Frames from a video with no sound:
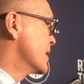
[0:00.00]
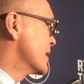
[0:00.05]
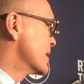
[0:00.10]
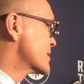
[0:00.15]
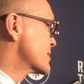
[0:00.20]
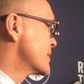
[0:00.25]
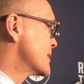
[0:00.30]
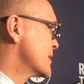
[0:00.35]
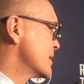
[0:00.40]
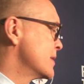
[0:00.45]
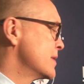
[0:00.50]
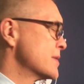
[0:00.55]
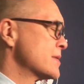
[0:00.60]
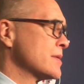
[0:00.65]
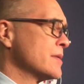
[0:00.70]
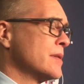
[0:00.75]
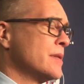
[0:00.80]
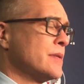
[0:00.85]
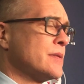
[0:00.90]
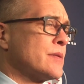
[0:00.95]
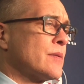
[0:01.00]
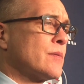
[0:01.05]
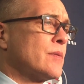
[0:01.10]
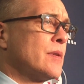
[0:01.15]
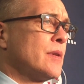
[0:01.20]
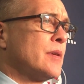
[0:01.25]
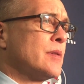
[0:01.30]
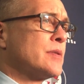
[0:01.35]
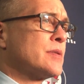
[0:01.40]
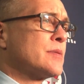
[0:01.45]
Guys, he's, he's a
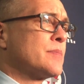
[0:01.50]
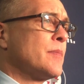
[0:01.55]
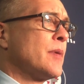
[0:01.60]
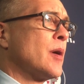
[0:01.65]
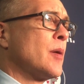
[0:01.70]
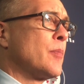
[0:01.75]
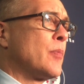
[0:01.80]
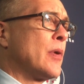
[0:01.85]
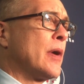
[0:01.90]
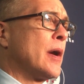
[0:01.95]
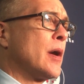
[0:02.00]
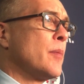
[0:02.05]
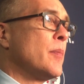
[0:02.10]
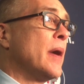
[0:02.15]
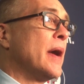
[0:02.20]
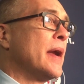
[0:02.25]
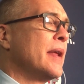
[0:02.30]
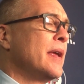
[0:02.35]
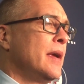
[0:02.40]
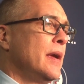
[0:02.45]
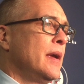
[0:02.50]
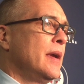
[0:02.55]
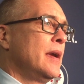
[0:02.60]
really smart player, but